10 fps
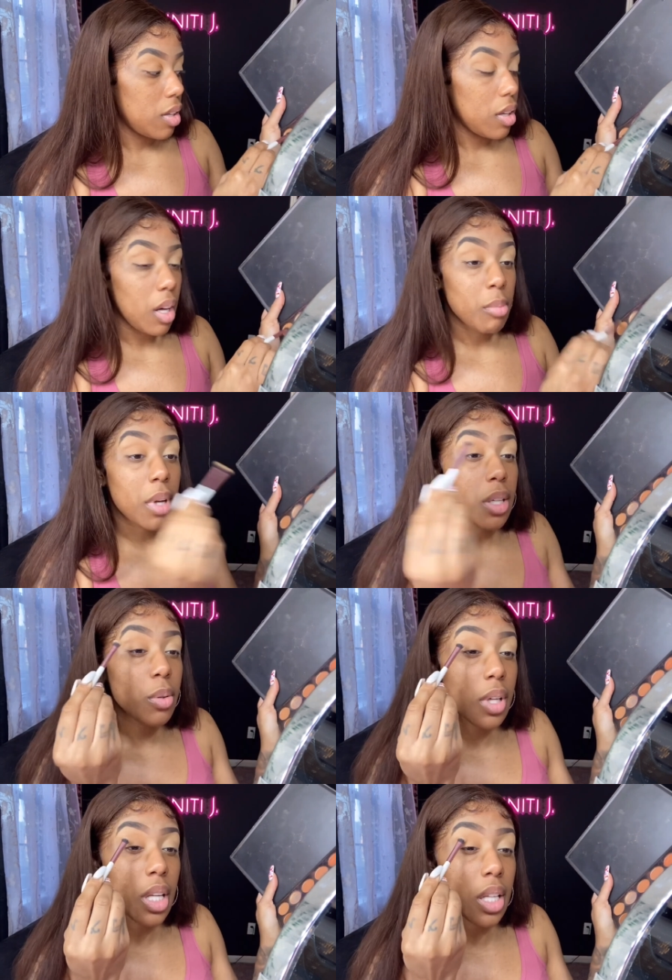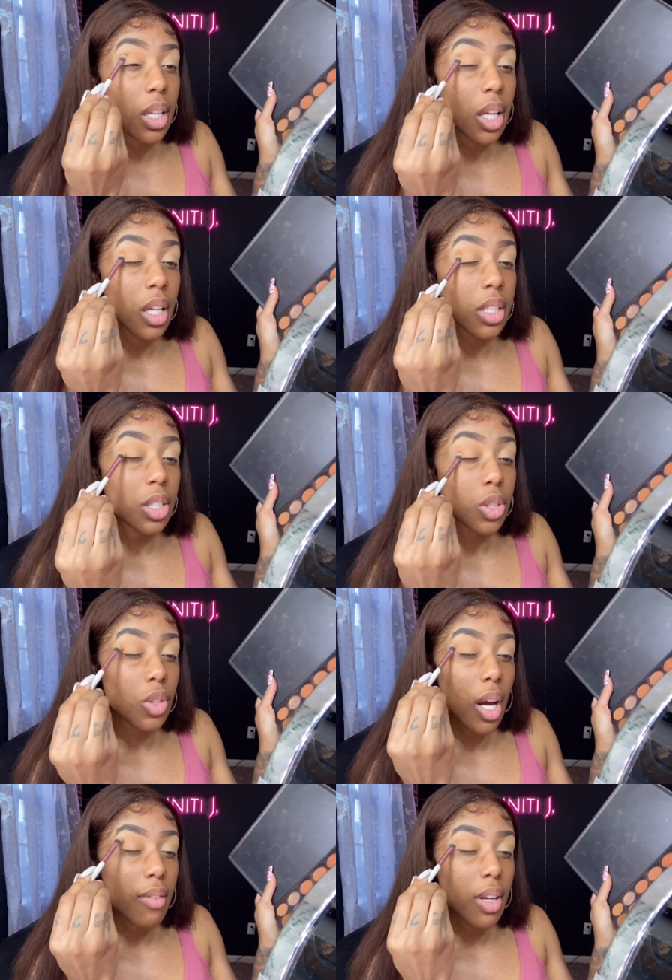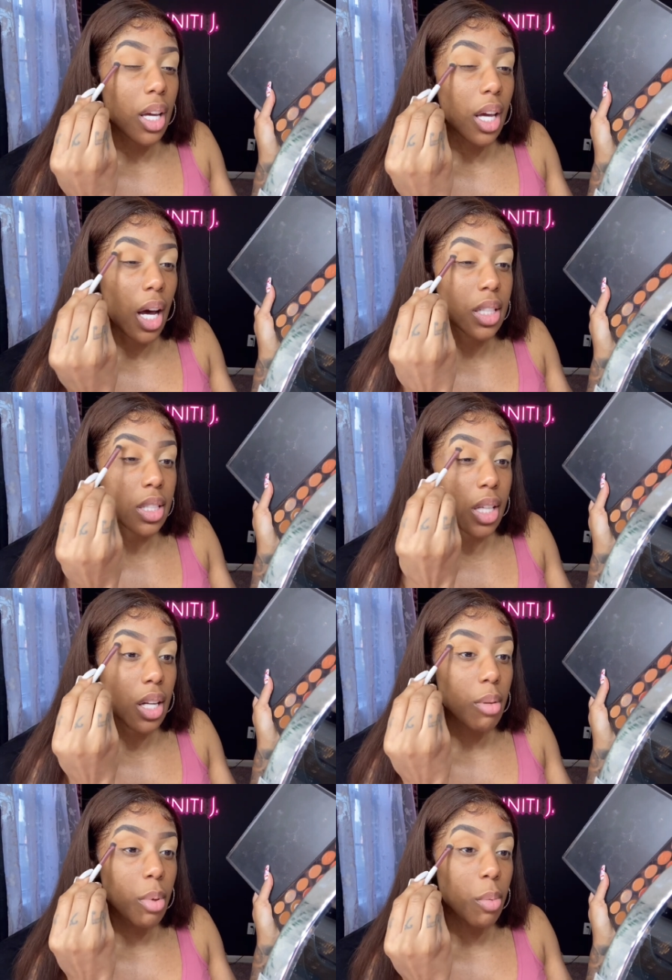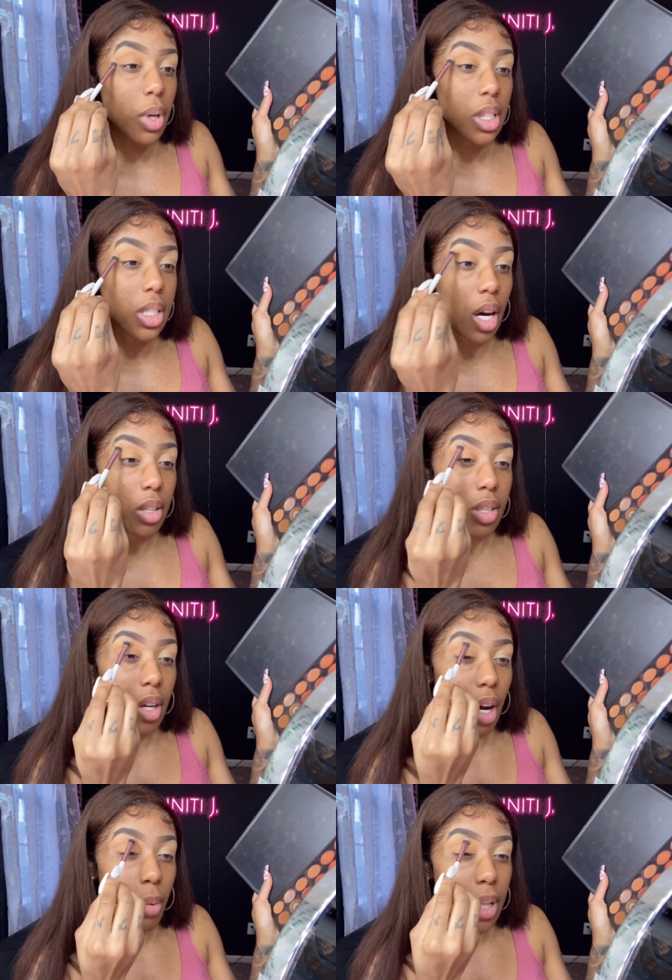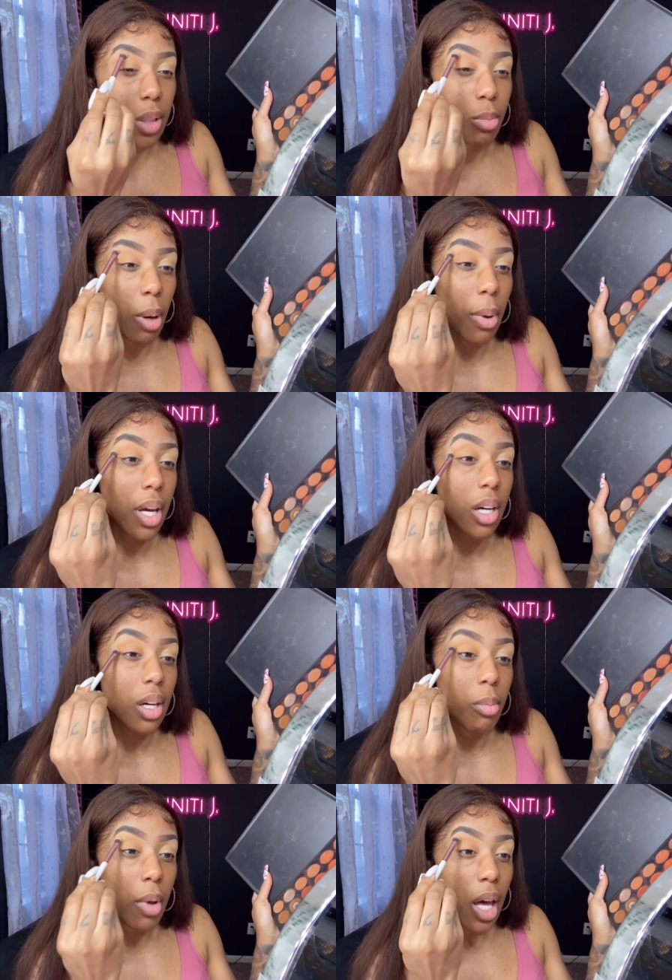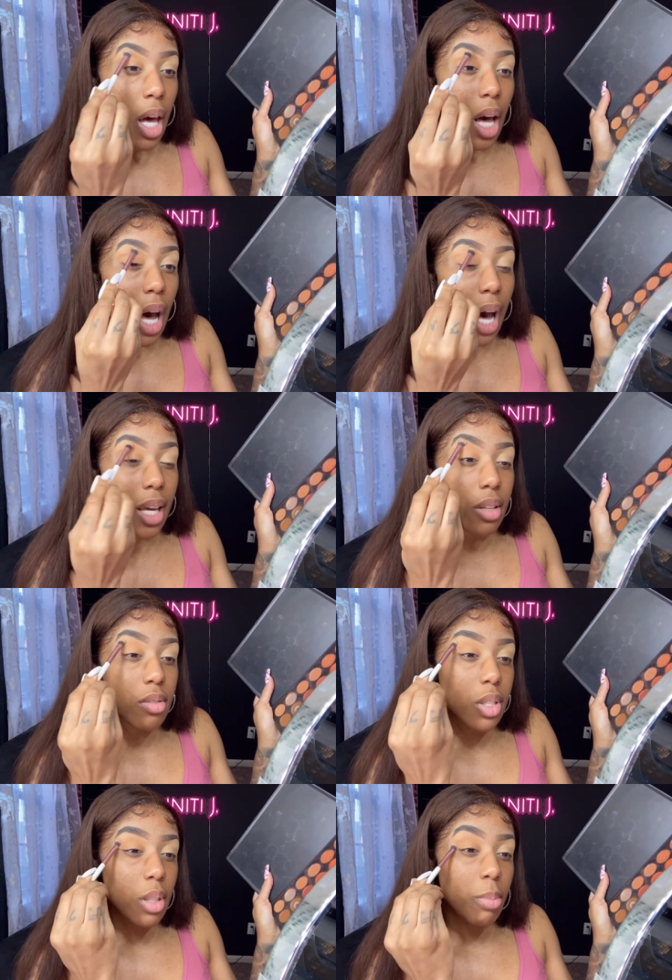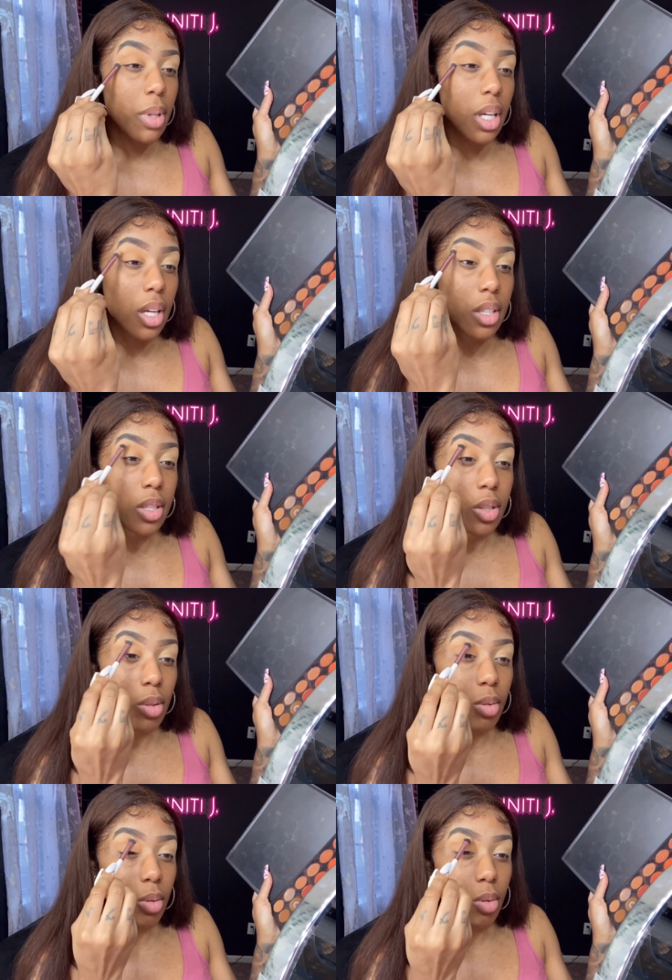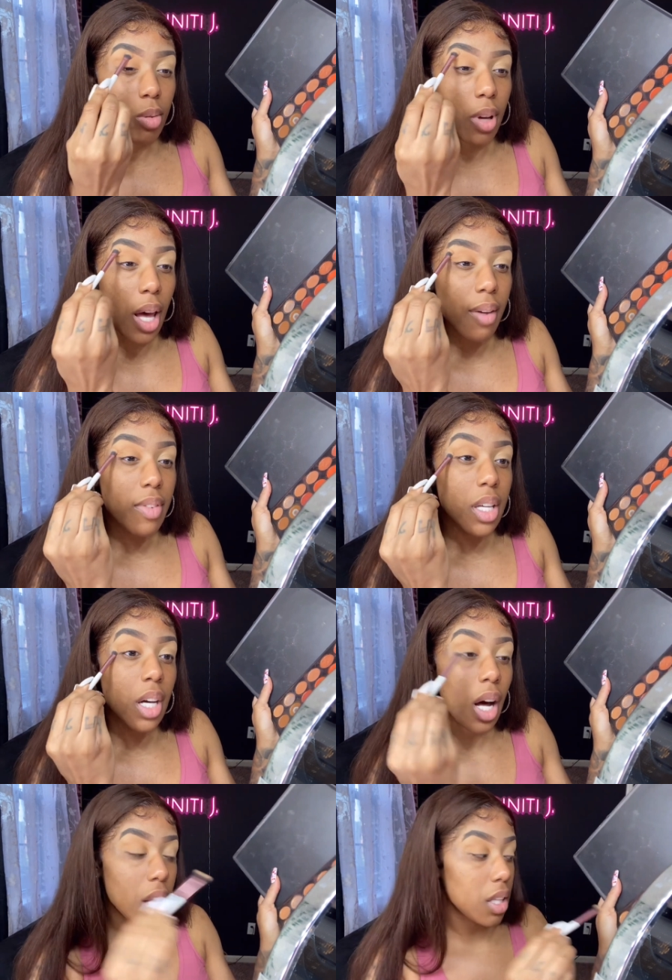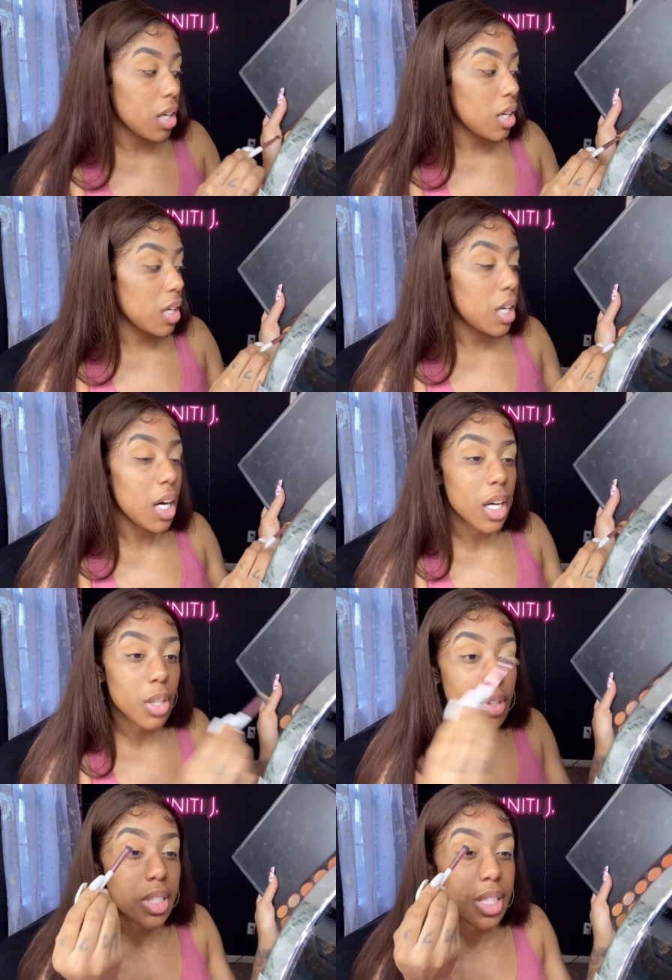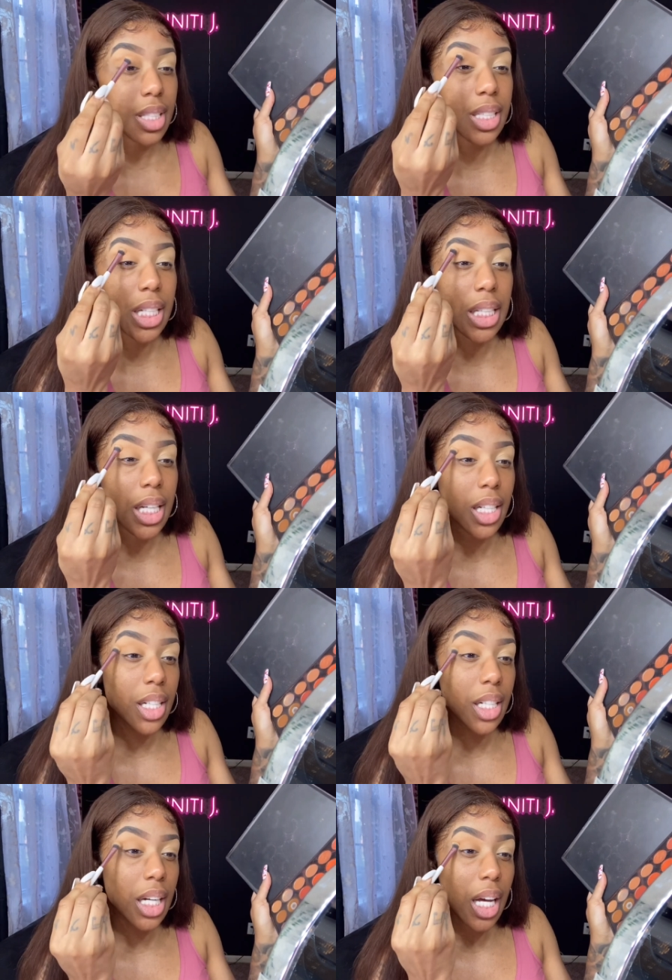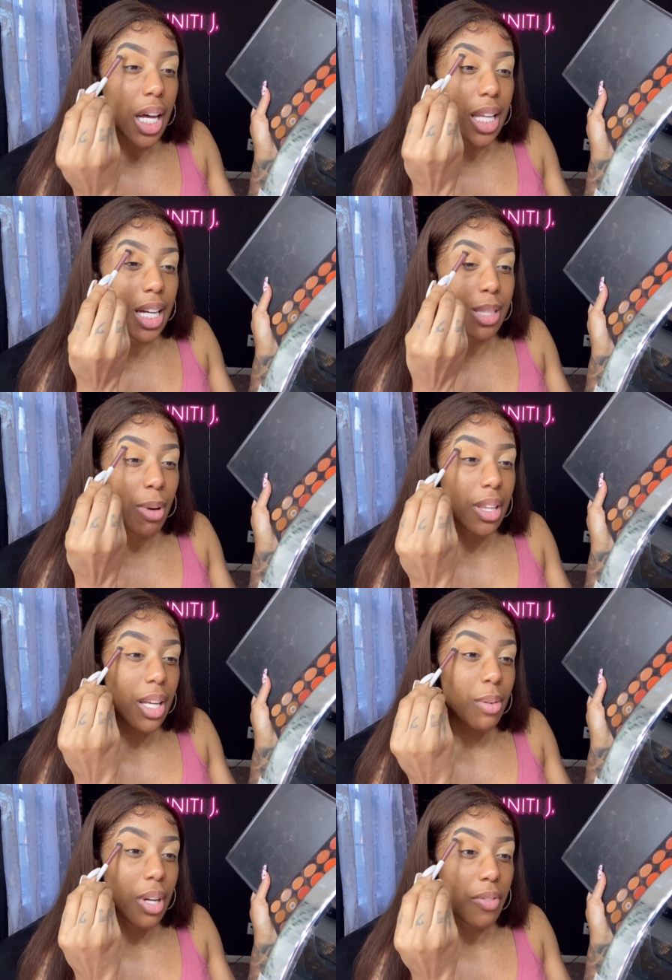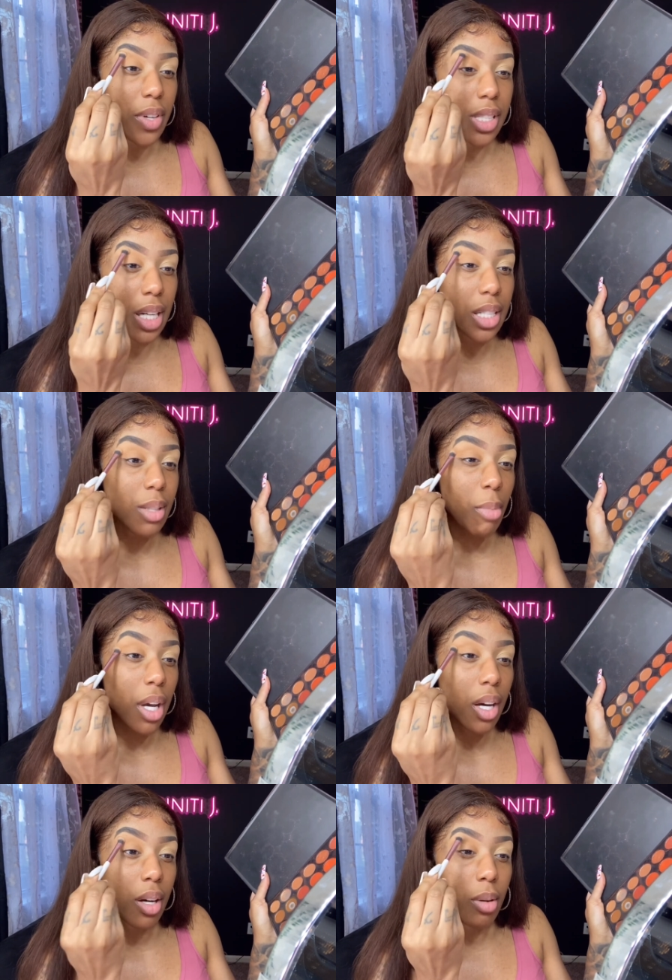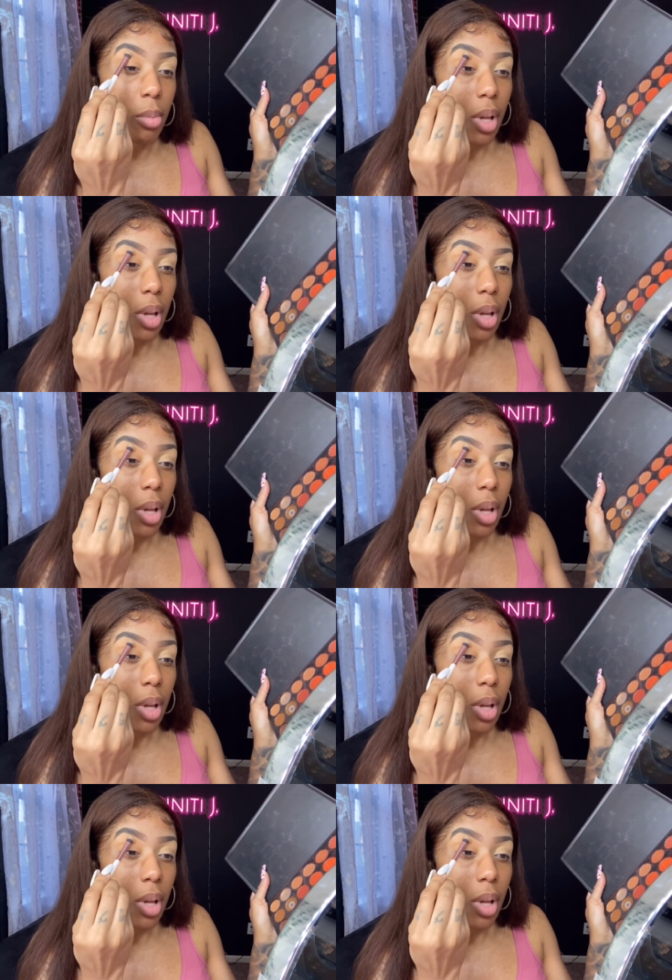I'm not doing anything extravagant. I just kind of be wanting to talk to y'all while I do my makeup. I used to be into heavy color, cut creases, glitter. That's my thing when I first got into makeup.